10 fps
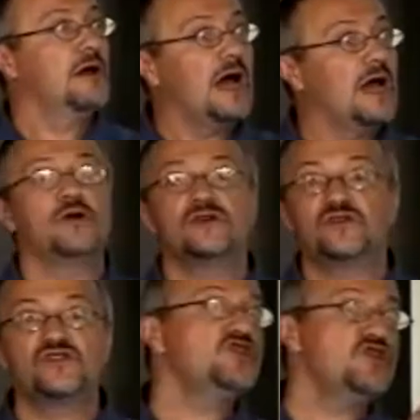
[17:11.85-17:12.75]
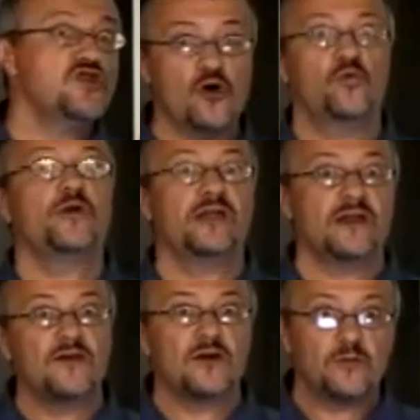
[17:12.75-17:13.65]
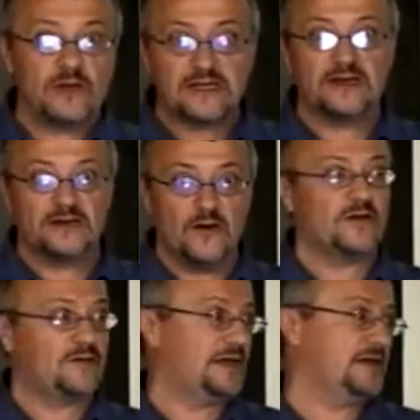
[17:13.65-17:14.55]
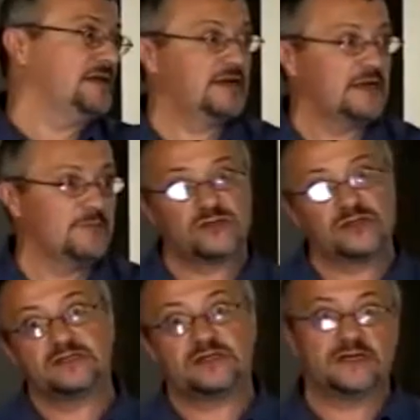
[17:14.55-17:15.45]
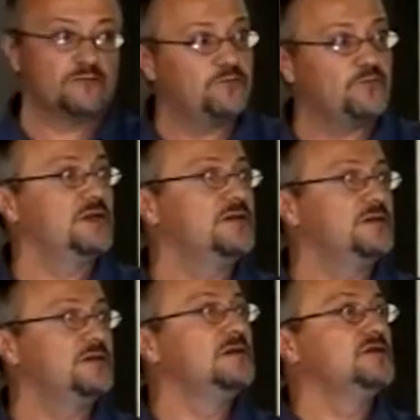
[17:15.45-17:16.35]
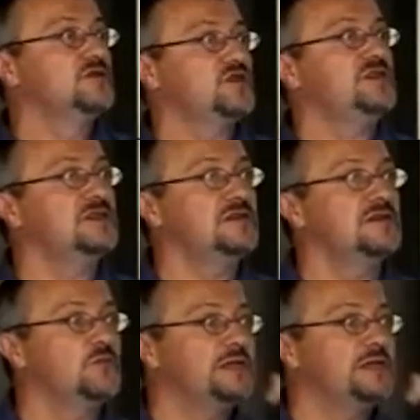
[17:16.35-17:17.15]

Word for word: I want to see no weed in there because I know that they can take up nutrients, they can put in seeds in the weed